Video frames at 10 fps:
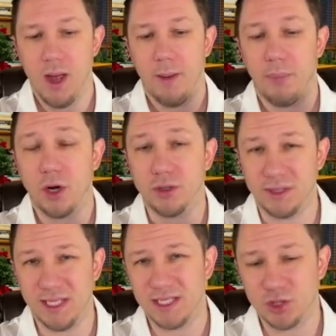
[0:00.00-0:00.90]
but are
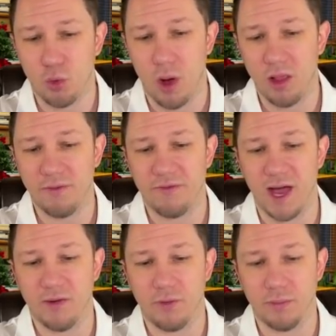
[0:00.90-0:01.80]

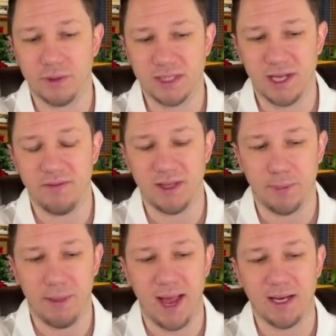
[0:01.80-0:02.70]
disqualified from receiving the
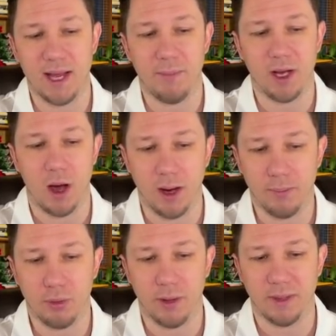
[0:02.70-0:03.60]
pandemic
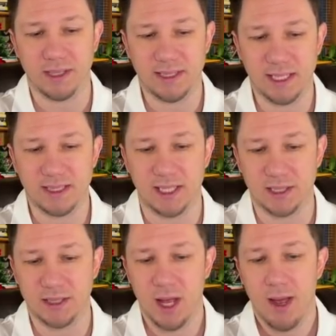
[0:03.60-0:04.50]
unemployment assistance